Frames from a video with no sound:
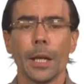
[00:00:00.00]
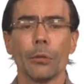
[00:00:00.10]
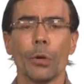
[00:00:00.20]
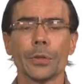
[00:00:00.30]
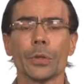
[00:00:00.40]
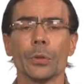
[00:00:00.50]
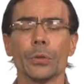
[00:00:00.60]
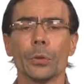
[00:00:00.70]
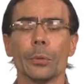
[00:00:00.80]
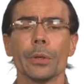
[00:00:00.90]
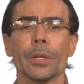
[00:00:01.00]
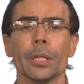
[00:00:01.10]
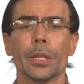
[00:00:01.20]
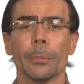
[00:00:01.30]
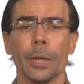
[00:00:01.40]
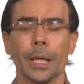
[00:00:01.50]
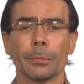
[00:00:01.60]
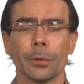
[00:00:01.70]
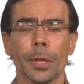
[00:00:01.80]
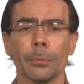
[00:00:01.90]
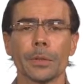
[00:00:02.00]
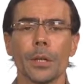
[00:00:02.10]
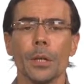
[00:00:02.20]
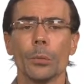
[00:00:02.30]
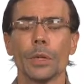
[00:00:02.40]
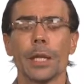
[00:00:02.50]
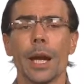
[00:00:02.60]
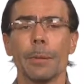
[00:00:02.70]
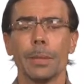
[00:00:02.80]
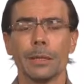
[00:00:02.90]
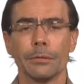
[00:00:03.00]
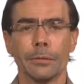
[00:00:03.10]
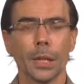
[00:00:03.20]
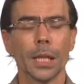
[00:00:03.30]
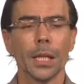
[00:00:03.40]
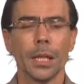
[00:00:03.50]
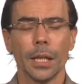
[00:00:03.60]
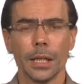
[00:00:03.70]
and also do it within the command prompt with the ipconfig